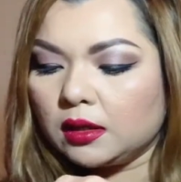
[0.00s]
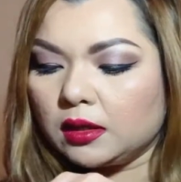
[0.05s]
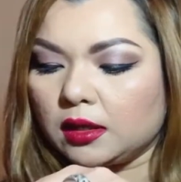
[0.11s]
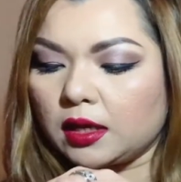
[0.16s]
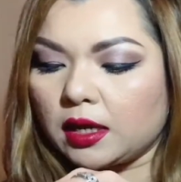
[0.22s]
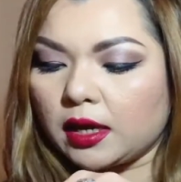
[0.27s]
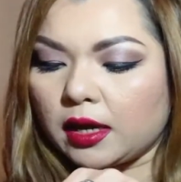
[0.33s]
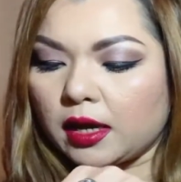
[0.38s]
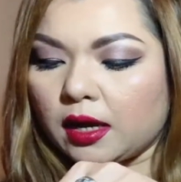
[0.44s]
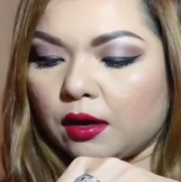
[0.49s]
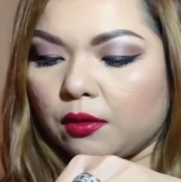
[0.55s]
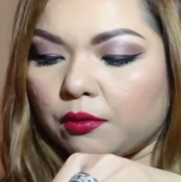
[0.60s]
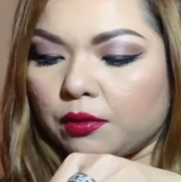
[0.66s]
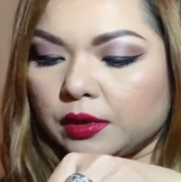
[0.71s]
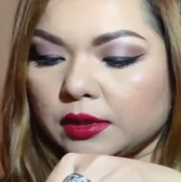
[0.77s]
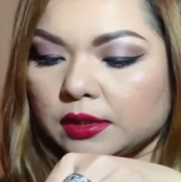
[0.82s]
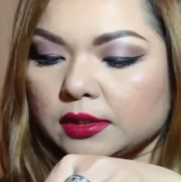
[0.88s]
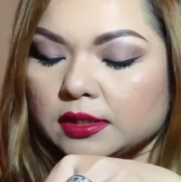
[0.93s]
yeah, I
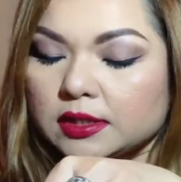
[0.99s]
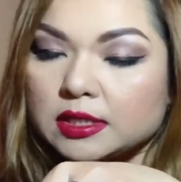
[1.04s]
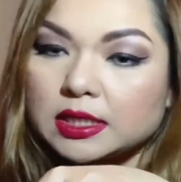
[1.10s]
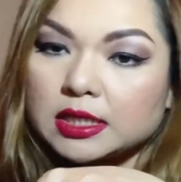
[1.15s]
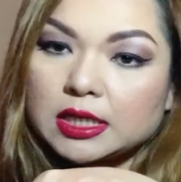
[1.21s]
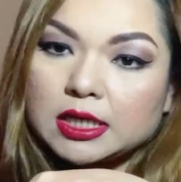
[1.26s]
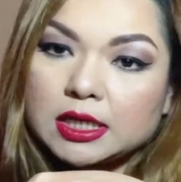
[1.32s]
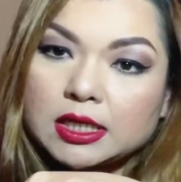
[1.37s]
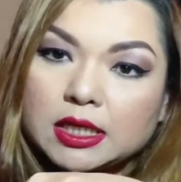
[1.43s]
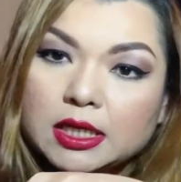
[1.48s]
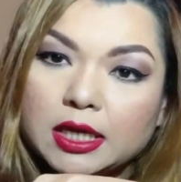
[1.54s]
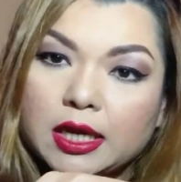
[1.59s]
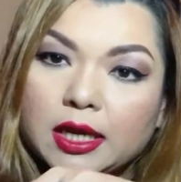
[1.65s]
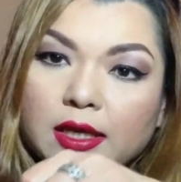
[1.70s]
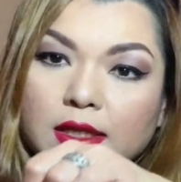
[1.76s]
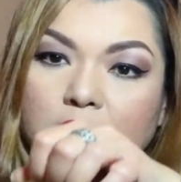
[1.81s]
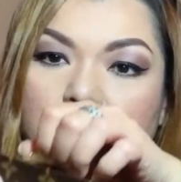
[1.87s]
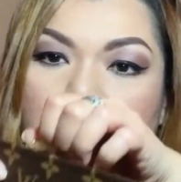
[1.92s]
want to see the
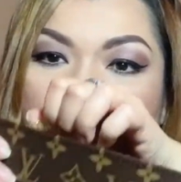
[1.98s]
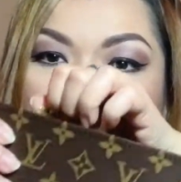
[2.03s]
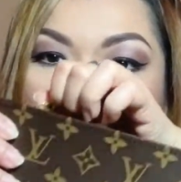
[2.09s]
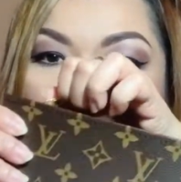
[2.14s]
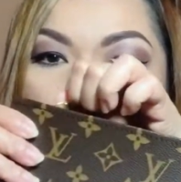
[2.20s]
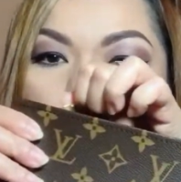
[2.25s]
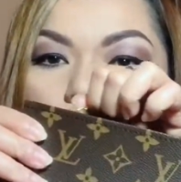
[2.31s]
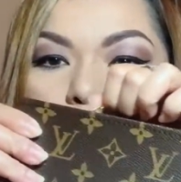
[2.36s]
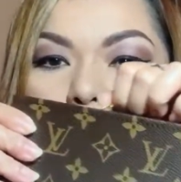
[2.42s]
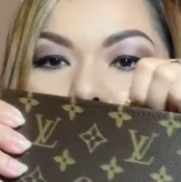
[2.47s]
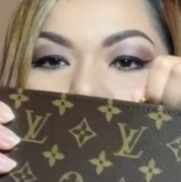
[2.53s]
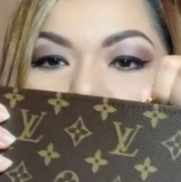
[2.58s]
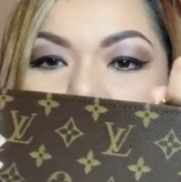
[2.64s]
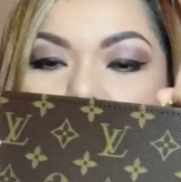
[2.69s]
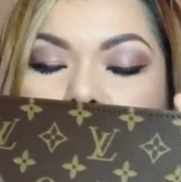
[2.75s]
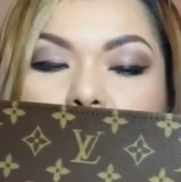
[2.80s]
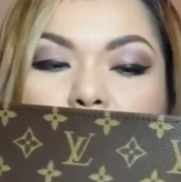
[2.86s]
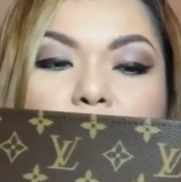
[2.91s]
inside,
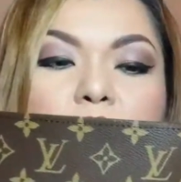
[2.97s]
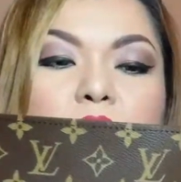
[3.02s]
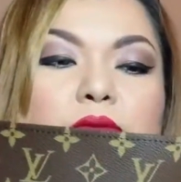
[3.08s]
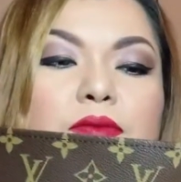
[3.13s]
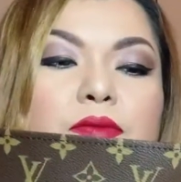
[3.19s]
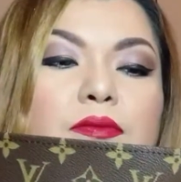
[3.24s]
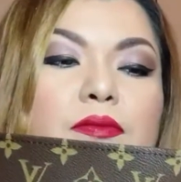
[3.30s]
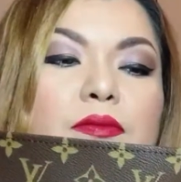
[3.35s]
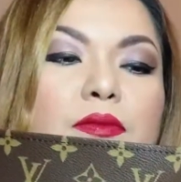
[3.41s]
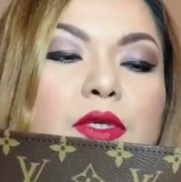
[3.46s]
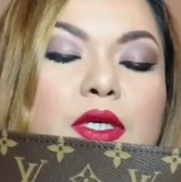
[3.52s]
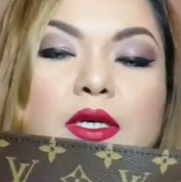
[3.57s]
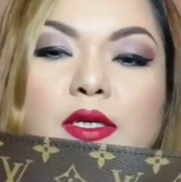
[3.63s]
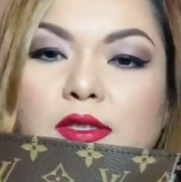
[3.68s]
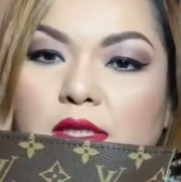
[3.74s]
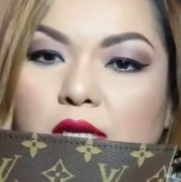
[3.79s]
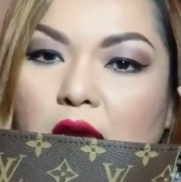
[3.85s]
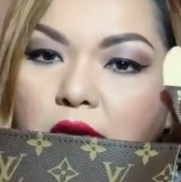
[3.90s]
you know,
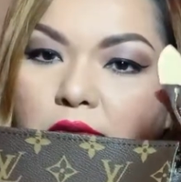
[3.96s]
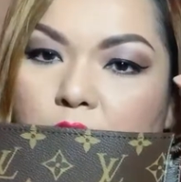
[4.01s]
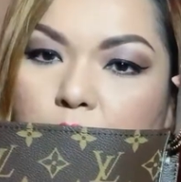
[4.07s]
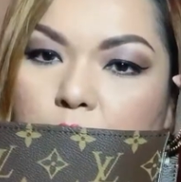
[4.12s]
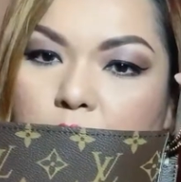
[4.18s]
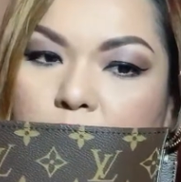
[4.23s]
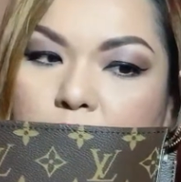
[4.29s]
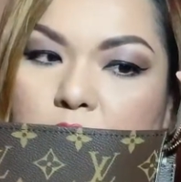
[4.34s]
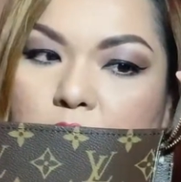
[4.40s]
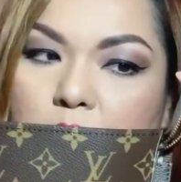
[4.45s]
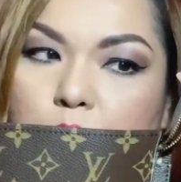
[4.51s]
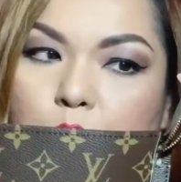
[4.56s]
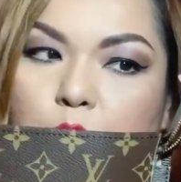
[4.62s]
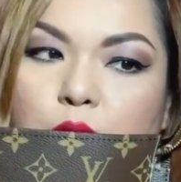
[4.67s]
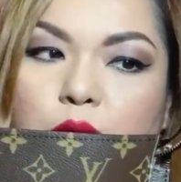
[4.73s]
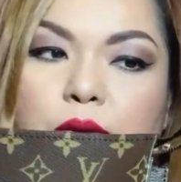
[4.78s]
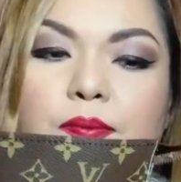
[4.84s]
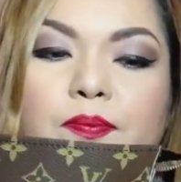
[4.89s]
because they have a bit
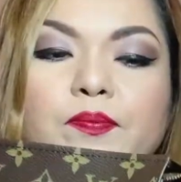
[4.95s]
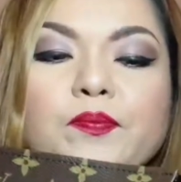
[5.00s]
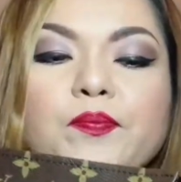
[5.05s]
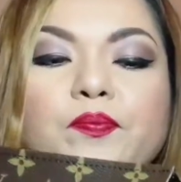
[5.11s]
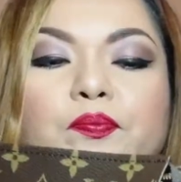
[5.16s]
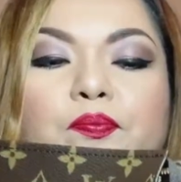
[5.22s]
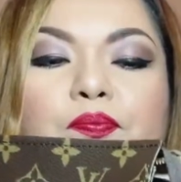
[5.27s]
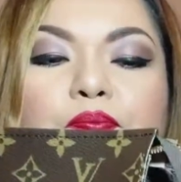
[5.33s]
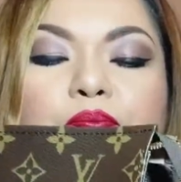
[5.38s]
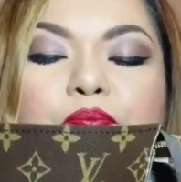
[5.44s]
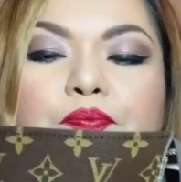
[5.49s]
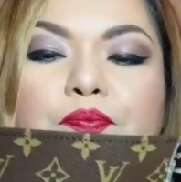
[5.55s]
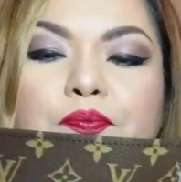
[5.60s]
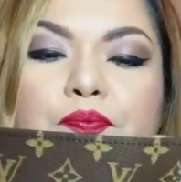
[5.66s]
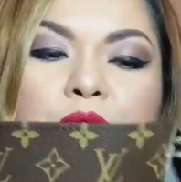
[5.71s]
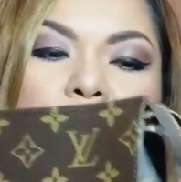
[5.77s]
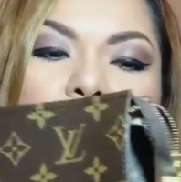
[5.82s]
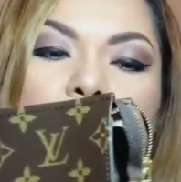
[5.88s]
zipper.
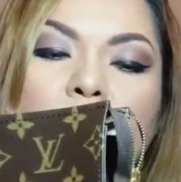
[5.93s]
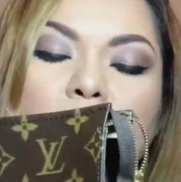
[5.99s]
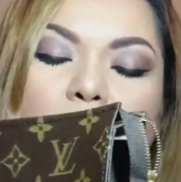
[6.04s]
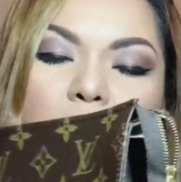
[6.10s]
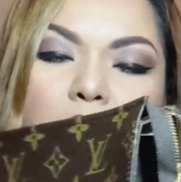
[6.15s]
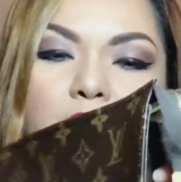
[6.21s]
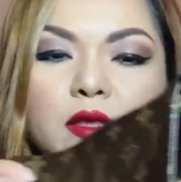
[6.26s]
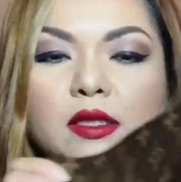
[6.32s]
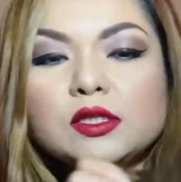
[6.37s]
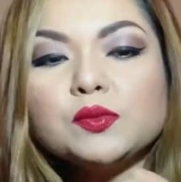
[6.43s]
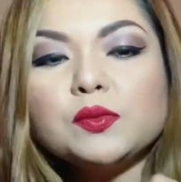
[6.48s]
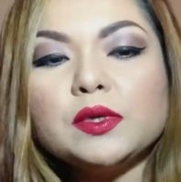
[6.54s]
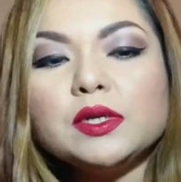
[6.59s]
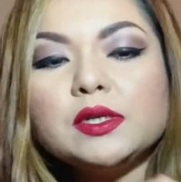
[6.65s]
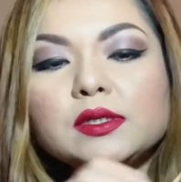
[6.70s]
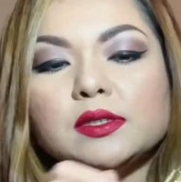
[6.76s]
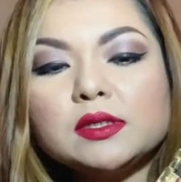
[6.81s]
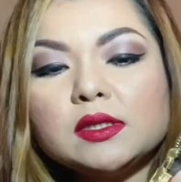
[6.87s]
And this
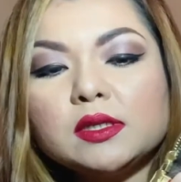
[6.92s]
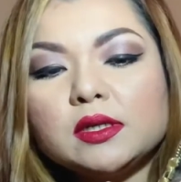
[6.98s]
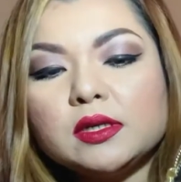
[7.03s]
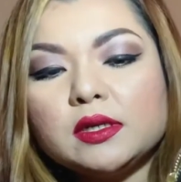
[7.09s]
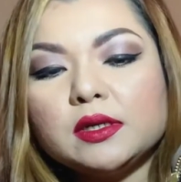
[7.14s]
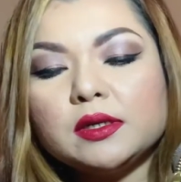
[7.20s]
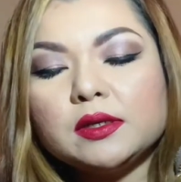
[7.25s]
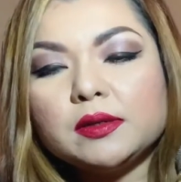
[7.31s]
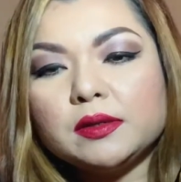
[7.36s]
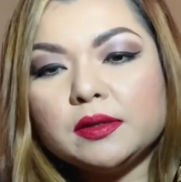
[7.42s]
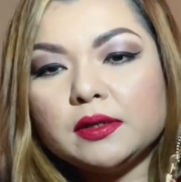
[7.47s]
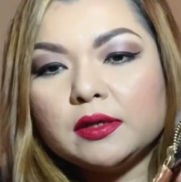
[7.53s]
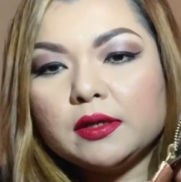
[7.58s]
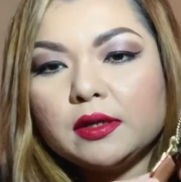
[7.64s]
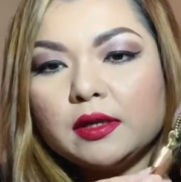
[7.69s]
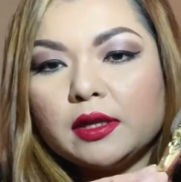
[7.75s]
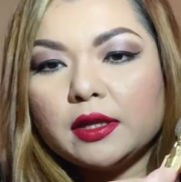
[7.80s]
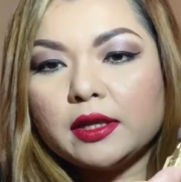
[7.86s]
one is the
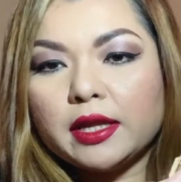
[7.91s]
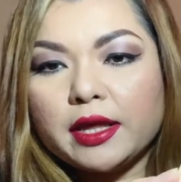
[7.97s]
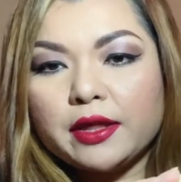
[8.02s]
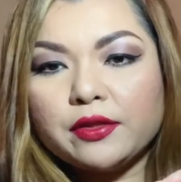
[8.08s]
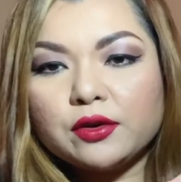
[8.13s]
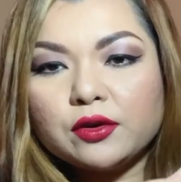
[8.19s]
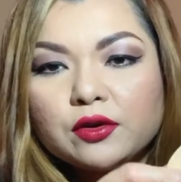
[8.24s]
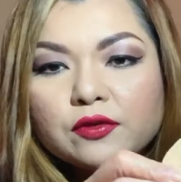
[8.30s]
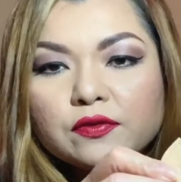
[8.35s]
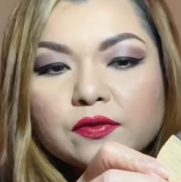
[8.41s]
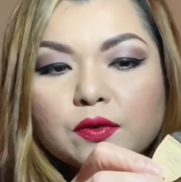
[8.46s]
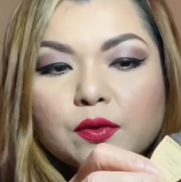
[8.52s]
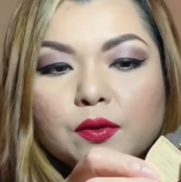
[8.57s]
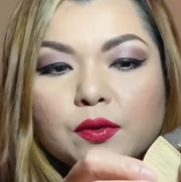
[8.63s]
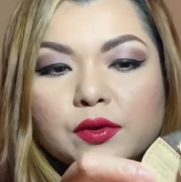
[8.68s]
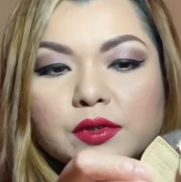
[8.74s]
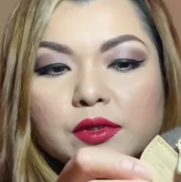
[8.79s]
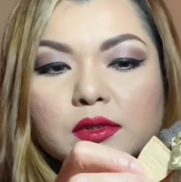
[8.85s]
leather, of
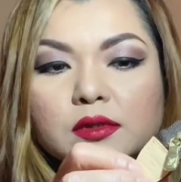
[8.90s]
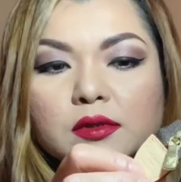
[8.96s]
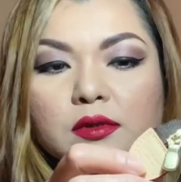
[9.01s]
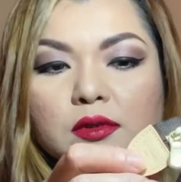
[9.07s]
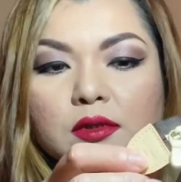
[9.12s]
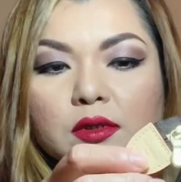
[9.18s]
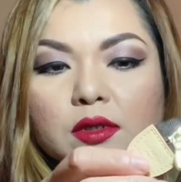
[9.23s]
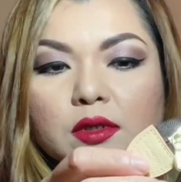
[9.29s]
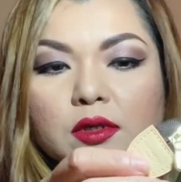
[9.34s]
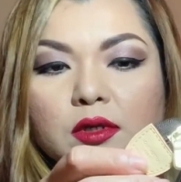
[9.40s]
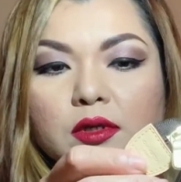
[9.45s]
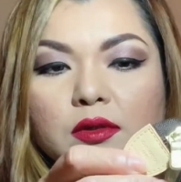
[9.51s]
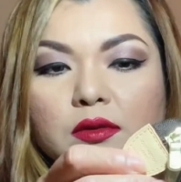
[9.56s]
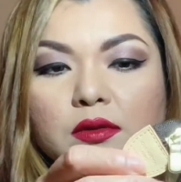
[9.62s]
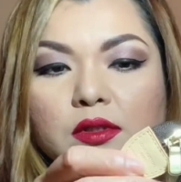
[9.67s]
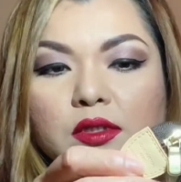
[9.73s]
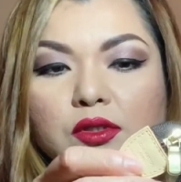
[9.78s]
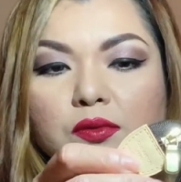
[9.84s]
course, you
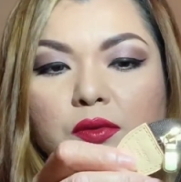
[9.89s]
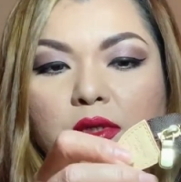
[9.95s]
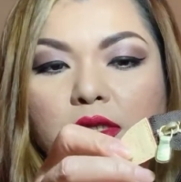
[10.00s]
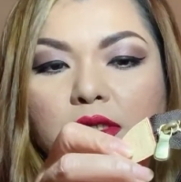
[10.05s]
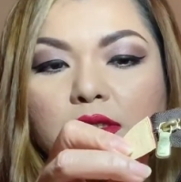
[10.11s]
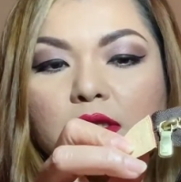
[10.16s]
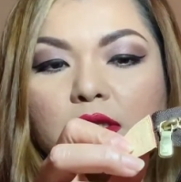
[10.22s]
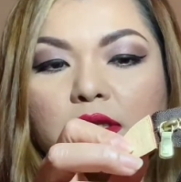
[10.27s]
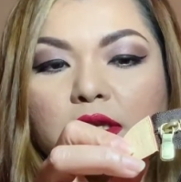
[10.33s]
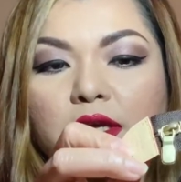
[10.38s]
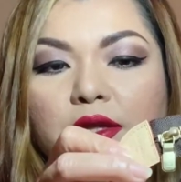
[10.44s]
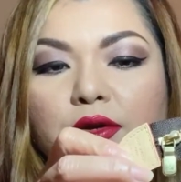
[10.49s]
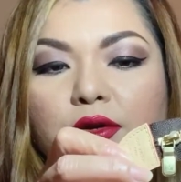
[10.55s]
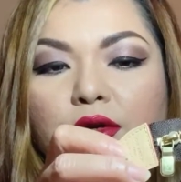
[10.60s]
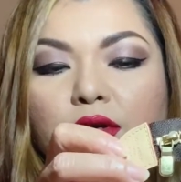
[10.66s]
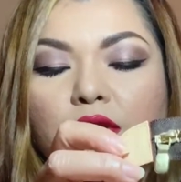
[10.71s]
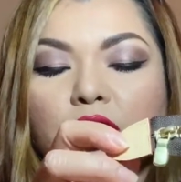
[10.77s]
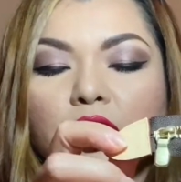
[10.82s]
know, this one is the
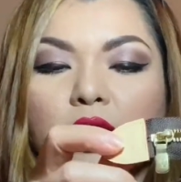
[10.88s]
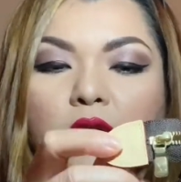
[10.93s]
leather.